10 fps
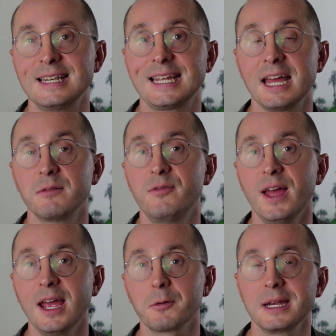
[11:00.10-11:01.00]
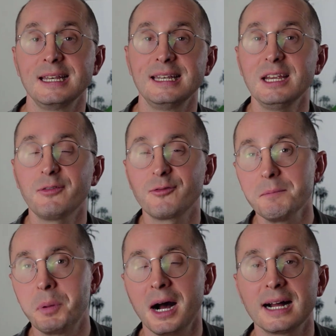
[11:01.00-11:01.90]
can vary in
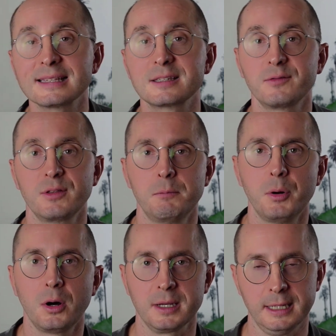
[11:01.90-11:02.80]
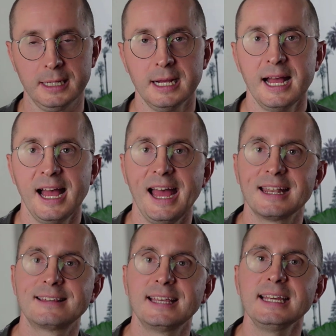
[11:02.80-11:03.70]
different parts of the body. And
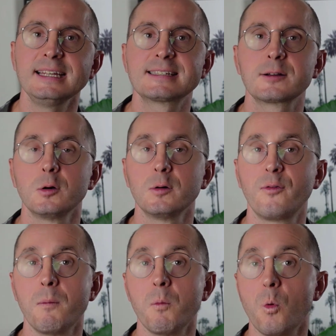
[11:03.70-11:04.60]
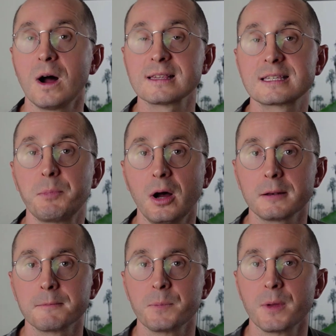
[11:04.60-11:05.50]
a T-score from one
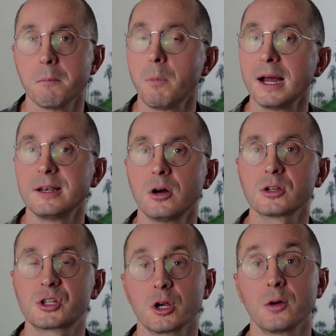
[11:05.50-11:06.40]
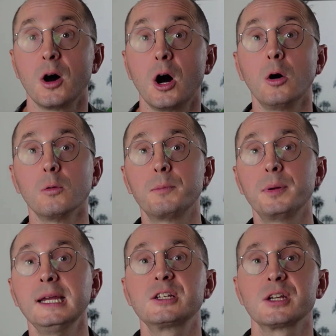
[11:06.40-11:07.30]
spot might not show the whole
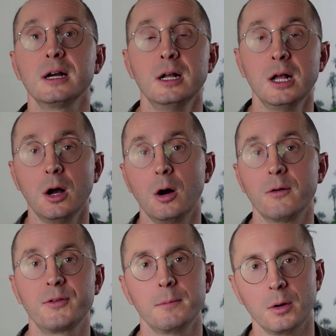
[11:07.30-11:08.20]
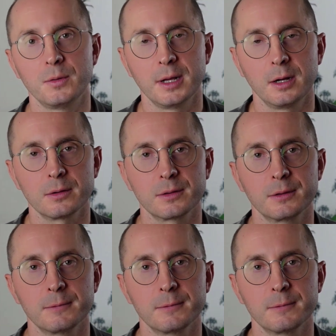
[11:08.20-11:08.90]
picture of your bone health.